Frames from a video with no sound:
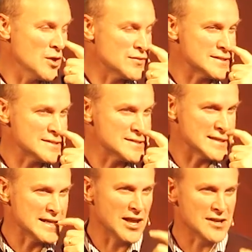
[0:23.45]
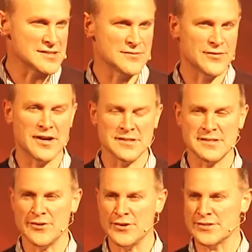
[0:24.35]
This is the last of our
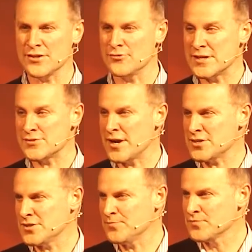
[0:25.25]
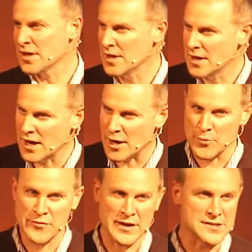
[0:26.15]
series on the resurrection.
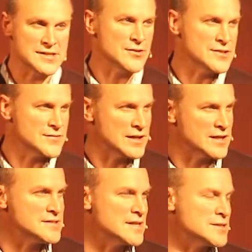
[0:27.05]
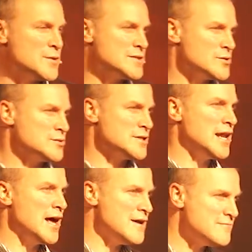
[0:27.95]
We've had a series for the last 6 weeks called
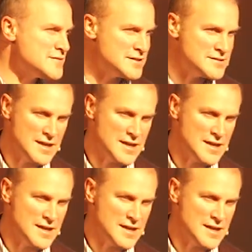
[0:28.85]
Alive since